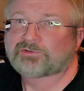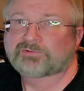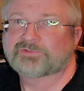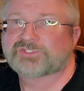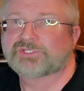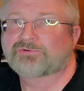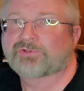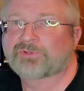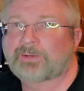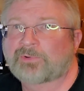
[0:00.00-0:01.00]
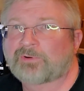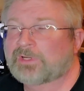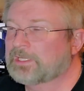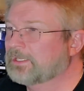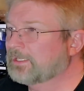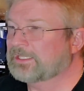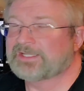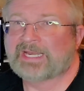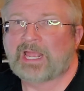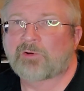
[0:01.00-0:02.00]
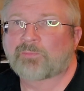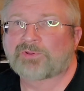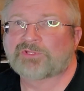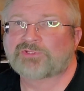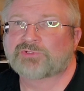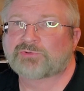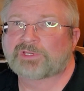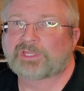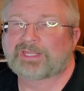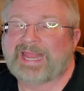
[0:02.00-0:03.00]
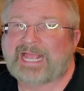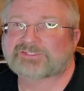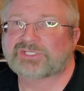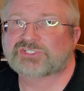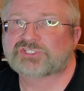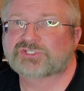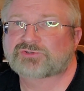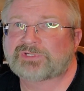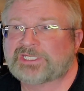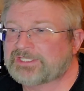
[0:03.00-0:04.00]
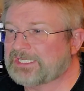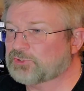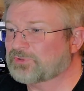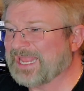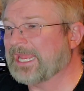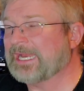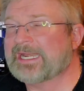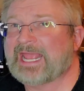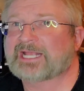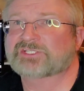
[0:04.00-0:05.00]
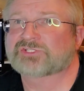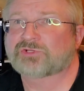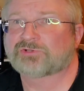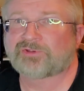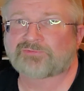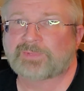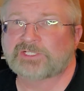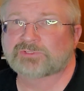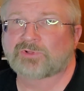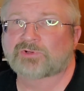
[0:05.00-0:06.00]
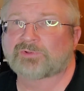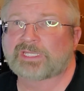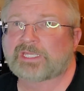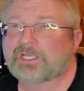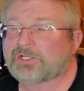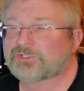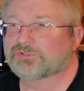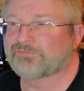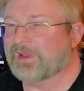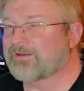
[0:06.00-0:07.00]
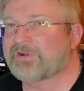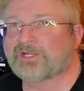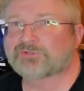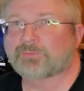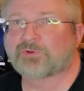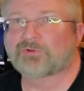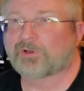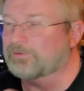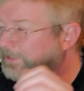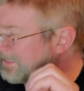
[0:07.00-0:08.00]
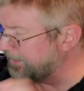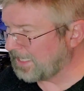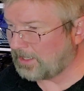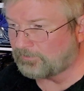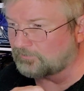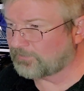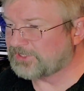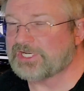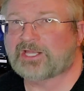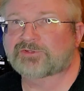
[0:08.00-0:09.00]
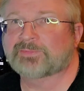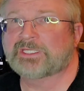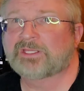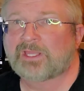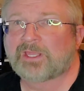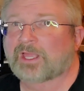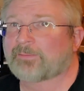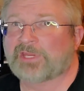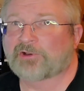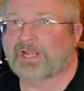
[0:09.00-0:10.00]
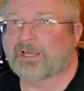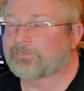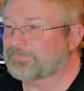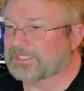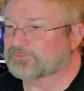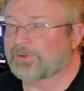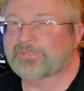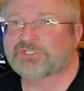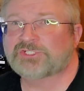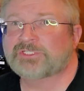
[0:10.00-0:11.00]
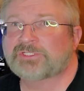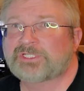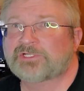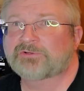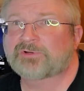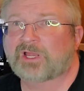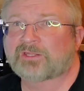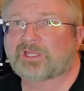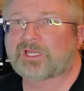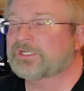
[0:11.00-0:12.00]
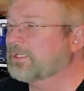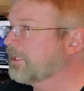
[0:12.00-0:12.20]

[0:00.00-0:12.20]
your serial number, and then I will bring you to an access screen that you can access all your information locally. So if you have any trouble at all, again, reach out to me. I'm here to help. That's my mission here online.